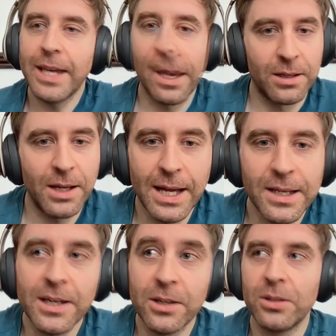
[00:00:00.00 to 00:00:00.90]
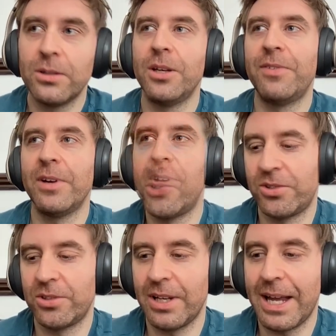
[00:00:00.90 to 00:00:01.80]
Yeah,
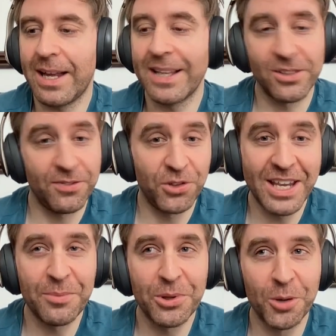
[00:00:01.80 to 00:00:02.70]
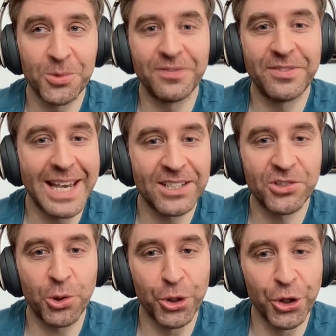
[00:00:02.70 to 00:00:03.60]
if you gave me the option of
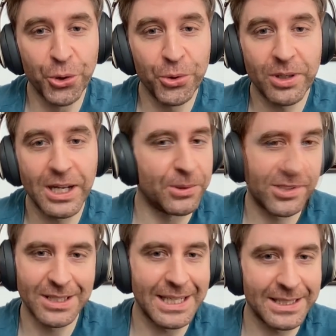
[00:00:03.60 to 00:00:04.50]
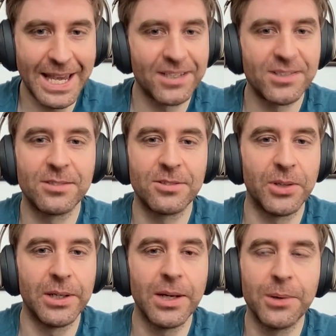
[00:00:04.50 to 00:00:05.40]
yes or no, I would select yes. So
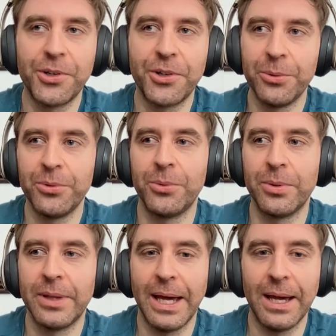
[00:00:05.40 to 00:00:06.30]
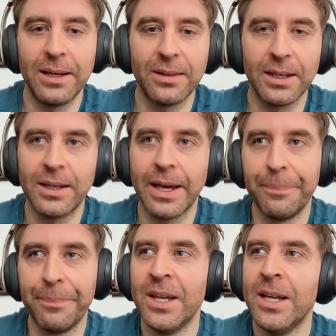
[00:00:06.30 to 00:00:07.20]
I would agree with you with that. I think the
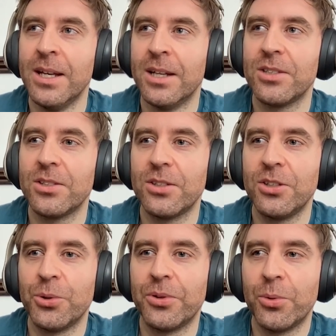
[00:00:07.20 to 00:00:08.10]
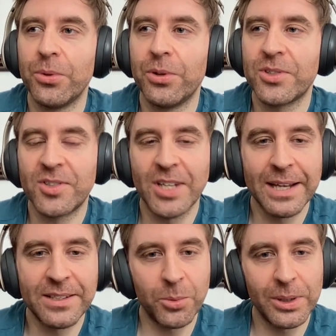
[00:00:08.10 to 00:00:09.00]
society that
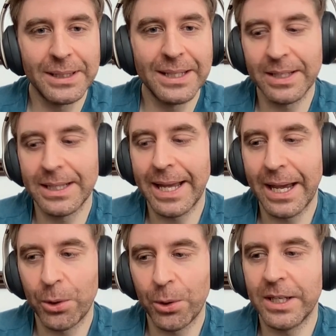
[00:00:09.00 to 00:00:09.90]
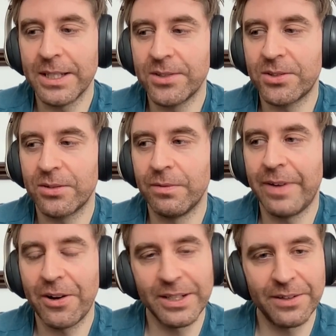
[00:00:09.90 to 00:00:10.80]
we live in now is very
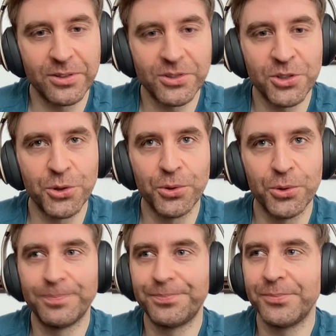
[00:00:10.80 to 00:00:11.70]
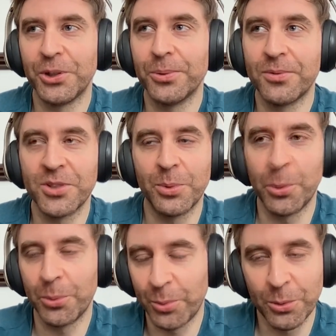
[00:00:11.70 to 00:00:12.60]
different to obviously we
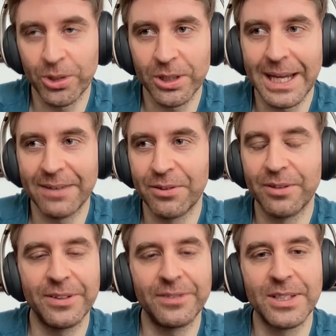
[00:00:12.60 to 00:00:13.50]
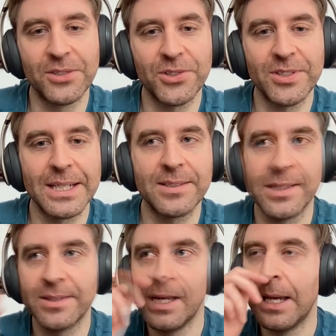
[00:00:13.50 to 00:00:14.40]
weren't alive in the 50s or
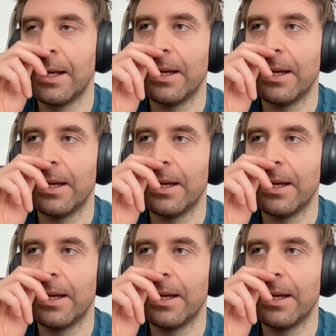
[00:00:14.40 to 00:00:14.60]
60s.